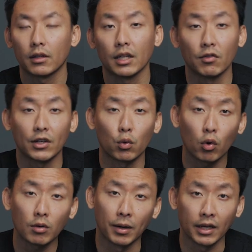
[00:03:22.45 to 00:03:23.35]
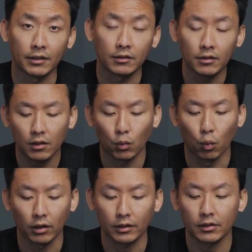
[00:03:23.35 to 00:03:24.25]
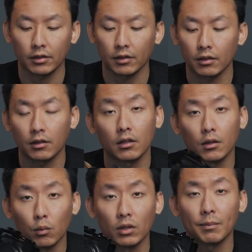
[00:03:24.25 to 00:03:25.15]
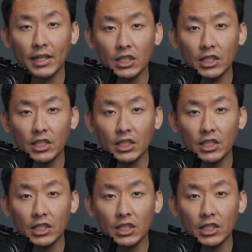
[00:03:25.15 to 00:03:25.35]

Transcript: the record button works with my